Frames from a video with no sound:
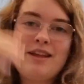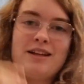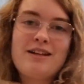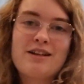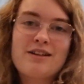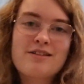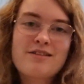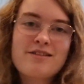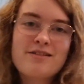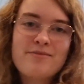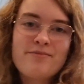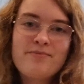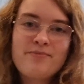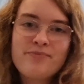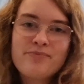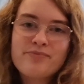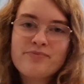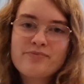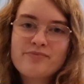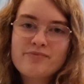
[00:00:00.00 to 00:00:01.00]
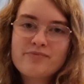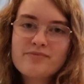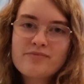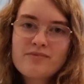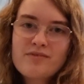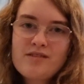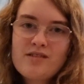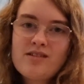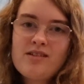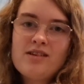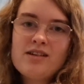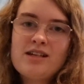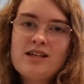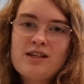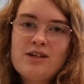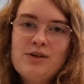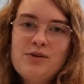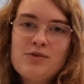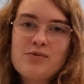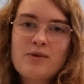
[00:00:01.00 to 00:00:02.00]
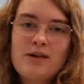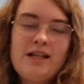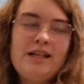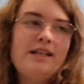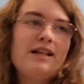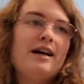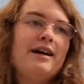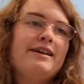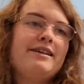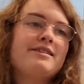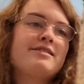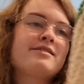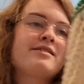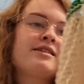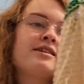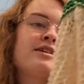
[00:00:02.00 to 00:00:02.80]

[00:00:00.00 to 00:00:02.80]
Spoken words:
it looks really nice.